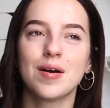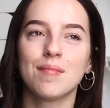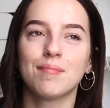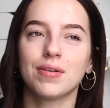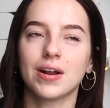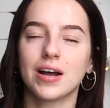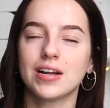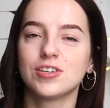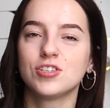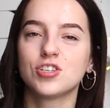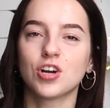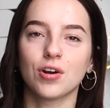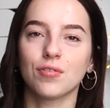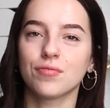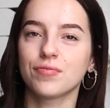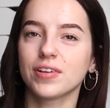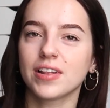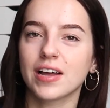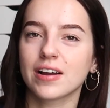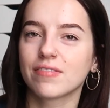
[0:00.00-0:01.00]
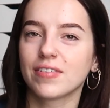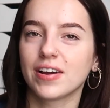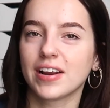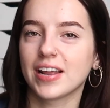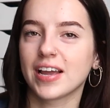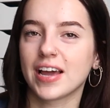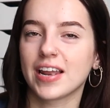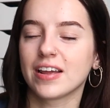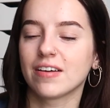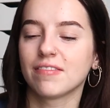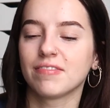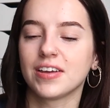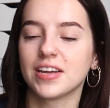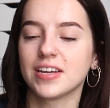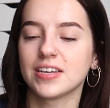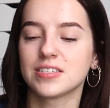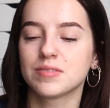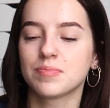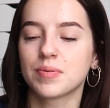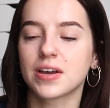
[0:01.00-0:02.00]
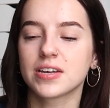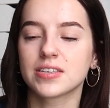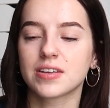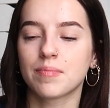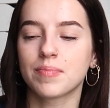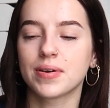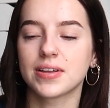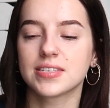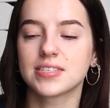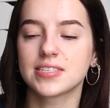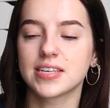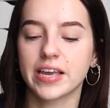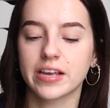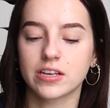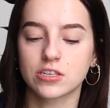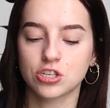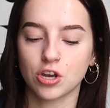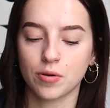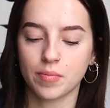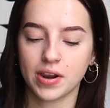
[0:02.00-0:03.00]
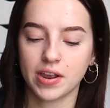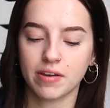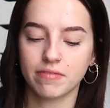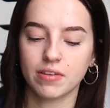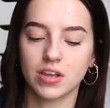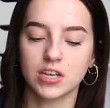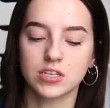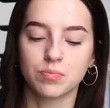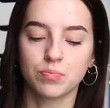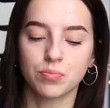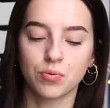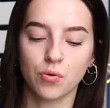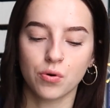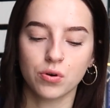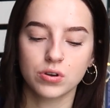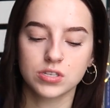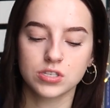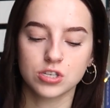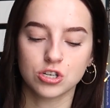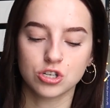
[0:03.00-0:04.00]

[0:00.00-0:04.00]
but I don't feel like reading any of these because I've been seeing so many of these books